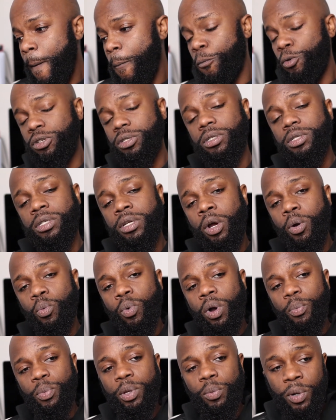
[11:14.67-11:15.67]
which is not
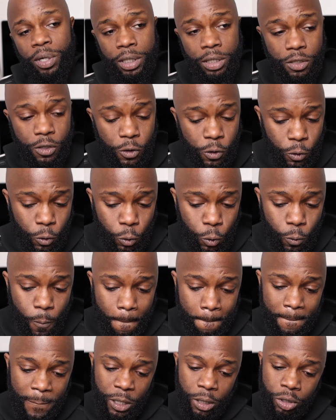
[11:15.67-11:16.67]
what we wanted to do.
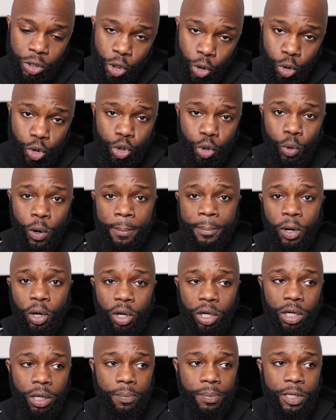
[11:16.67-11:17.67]
Tuchel, I'm not
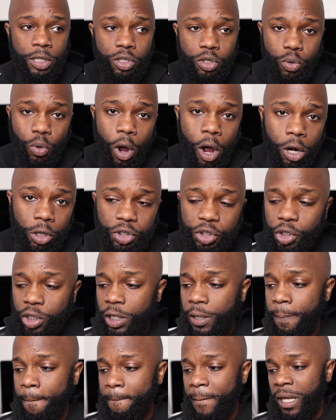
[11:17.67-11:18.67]
going to be too harsh on
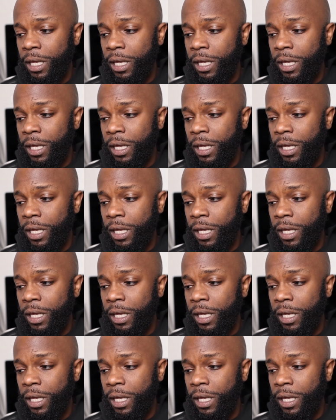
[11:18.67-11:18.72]
him.